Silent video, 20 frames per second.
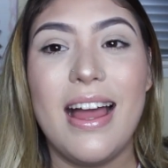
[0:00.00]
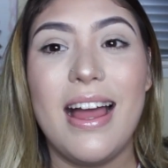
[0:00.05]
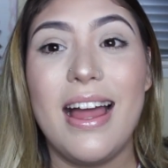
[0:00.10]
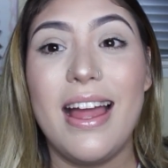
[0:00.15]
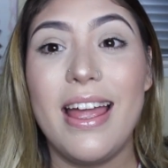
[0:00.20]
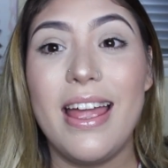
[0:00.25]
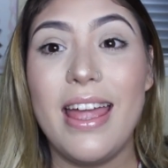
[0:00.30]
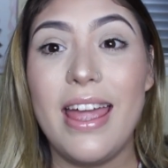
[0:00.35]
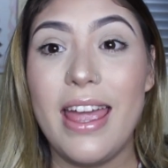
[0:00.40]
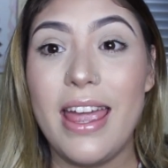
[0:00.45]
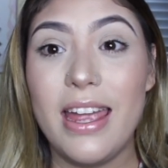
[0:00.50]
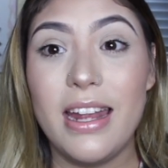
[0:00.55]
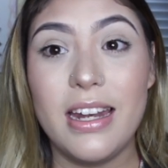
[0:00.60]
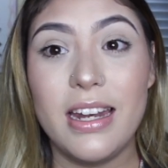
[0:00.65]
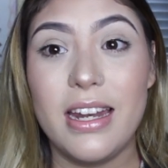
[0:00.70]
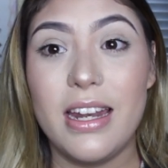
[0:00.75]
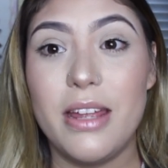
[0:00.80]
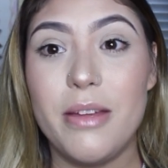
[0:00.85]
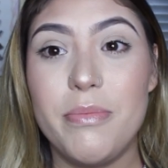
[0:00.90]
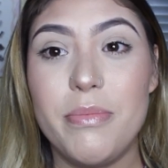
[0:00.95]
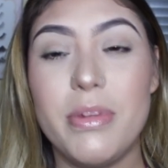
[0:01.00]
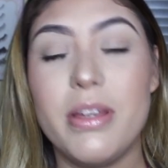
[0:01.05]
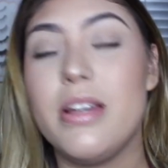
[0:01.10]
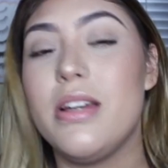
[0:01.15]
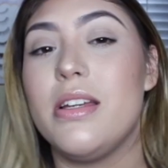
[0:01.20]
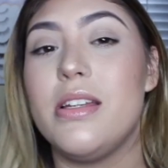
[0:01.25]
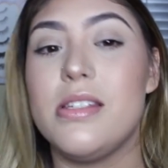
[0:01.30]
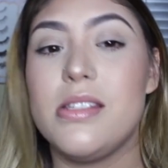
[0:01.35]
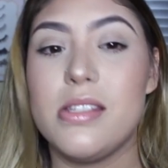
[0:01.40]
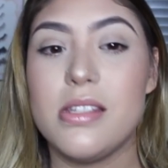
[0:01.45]
I hated it
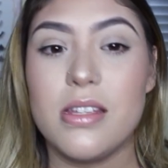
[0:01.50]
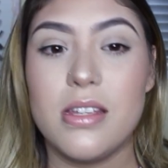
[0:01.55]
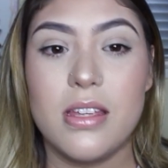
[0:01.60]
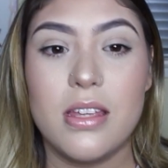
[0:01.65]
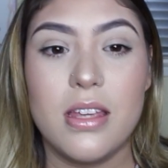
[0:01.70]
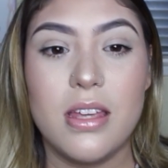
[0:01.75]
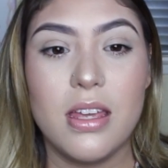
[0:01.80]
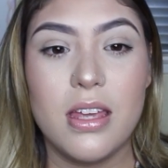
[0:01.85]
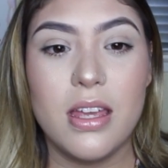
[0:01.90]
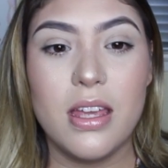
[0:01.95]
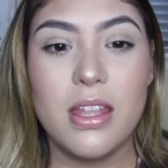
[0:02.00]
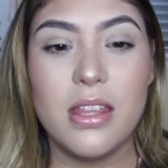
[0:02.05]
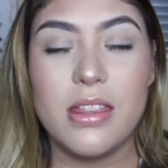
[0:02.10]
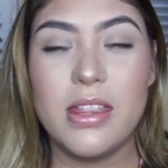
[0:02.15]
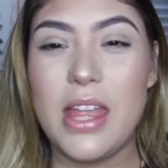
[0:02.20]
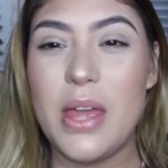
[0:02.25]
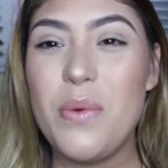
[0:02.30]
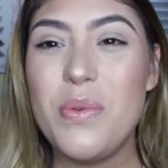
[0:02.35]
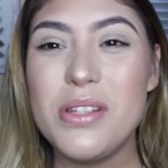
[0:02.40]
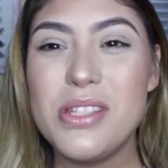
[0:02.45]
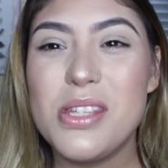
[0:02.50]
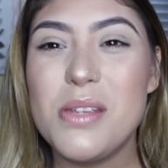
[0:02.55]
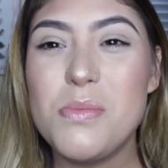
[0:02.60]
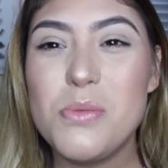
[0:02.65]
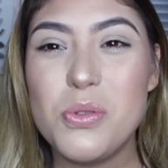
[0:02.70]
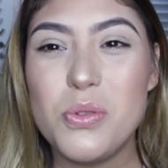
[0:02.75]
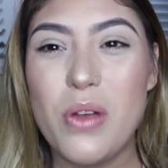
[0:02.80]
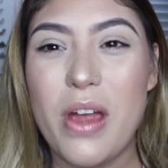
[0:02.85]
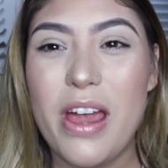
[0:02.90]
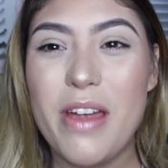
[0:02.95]
because they would
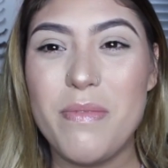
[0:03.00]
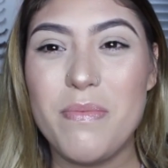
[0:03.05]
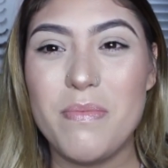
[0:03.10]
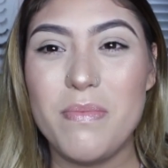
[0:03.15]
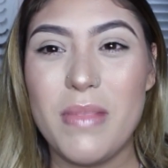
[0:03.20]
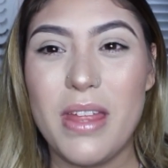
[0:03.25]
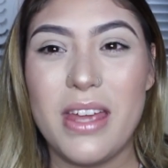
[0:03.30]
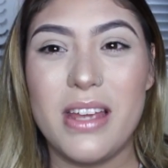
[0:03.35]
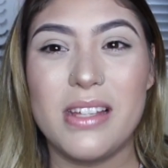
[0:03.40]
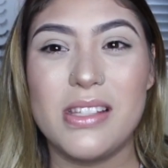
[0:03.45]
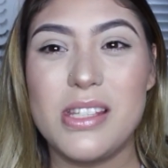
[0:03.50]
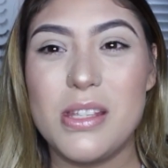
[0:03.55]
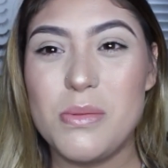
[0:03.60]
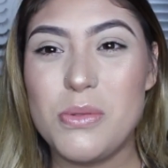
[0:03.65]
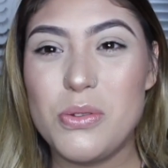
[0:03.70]
subscribe me.